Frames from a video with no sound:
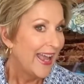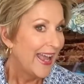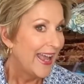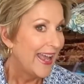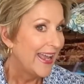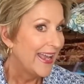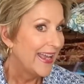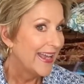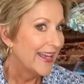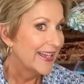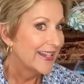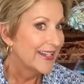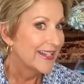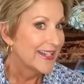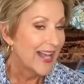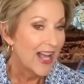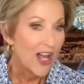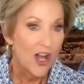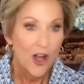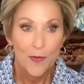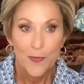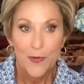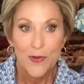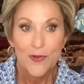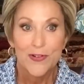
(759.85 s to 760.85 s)
and I
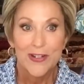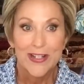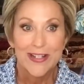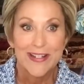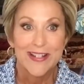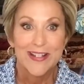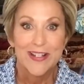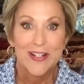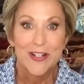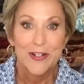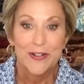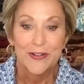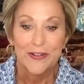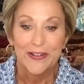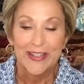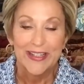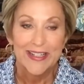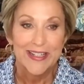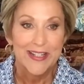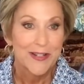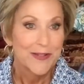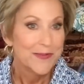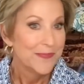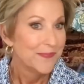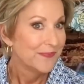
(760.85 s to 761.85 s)
hope you'll consider
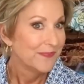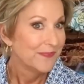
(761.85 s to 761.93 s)
it.